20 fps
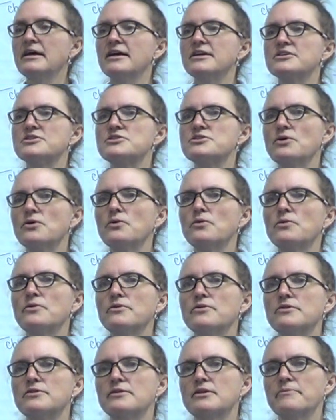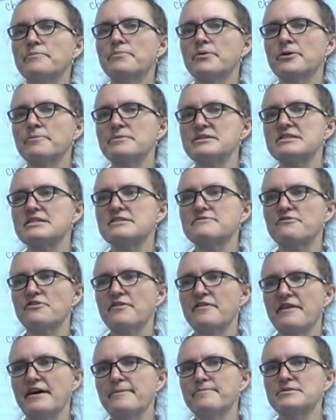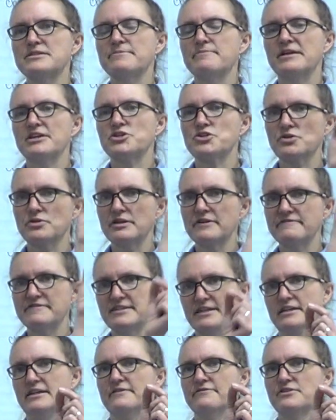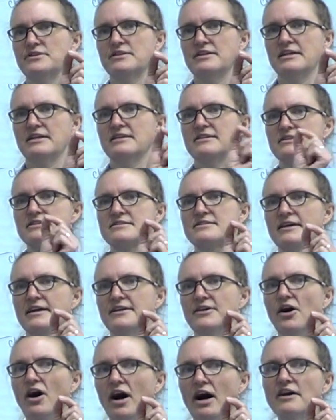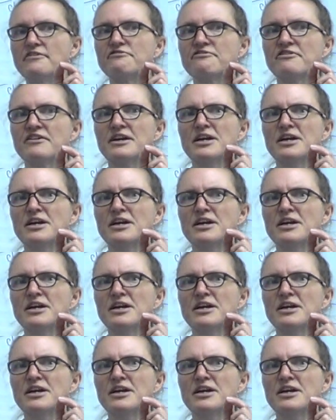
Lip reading: So the purpose is for them to make sure they've done everything and to sign off.